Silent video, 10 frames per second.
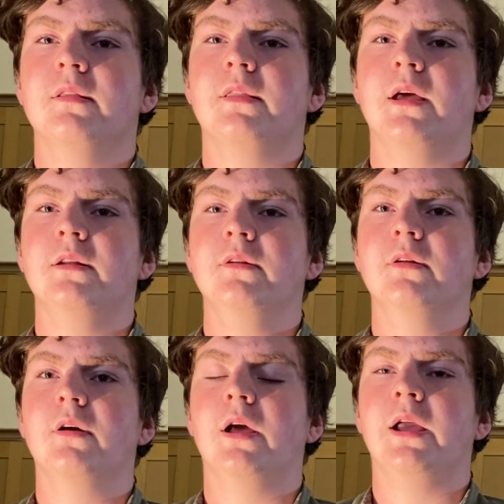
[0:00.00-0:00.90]
Then
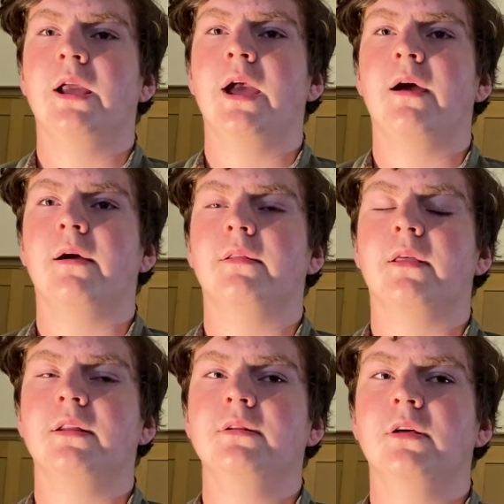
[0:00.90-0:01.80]
Ahab,
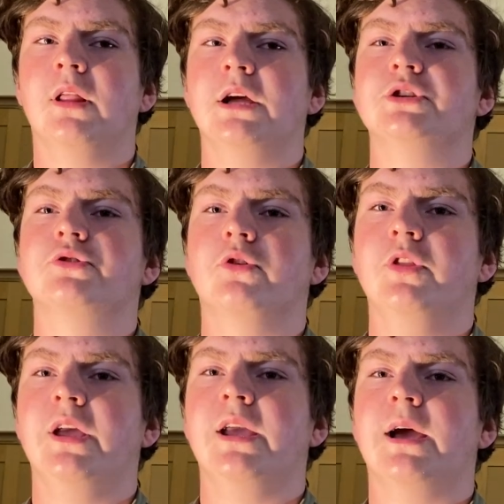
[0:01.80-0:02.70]
then Elijah
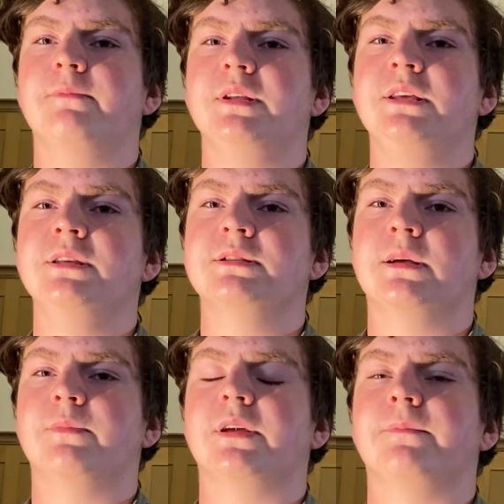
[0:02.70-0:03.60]
told Ahab to eat
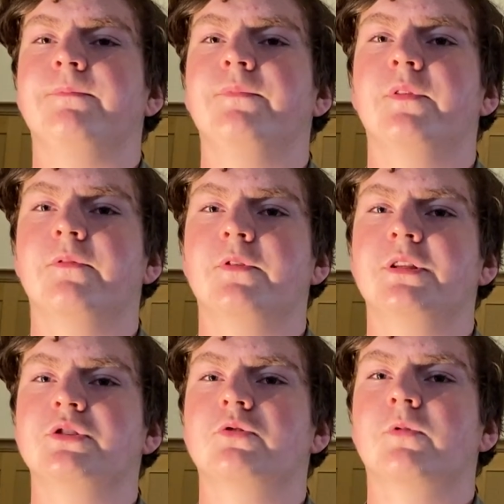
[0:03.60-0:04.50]
something, for
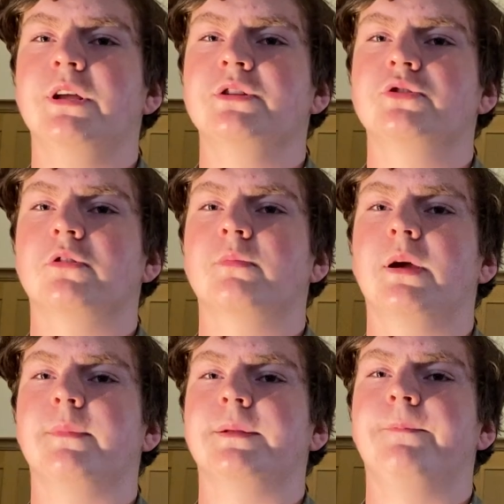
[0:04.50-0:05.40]
there's a rainstorm
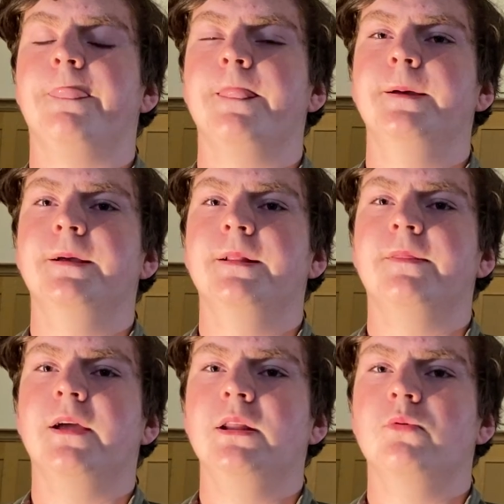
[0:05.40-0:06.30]
coming.
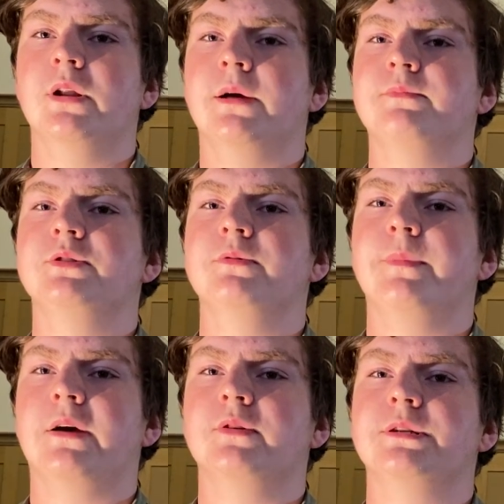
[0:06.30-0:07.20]
Then he went up to a
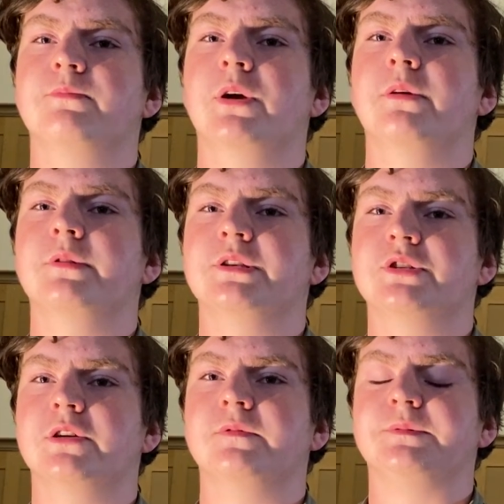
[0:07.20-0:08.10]
mountain to pray with his
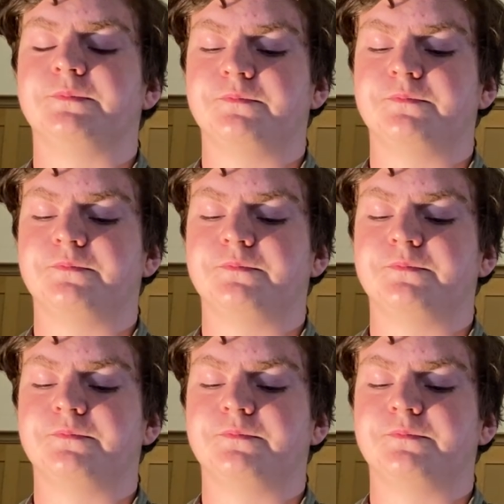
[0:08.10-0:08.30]
servant.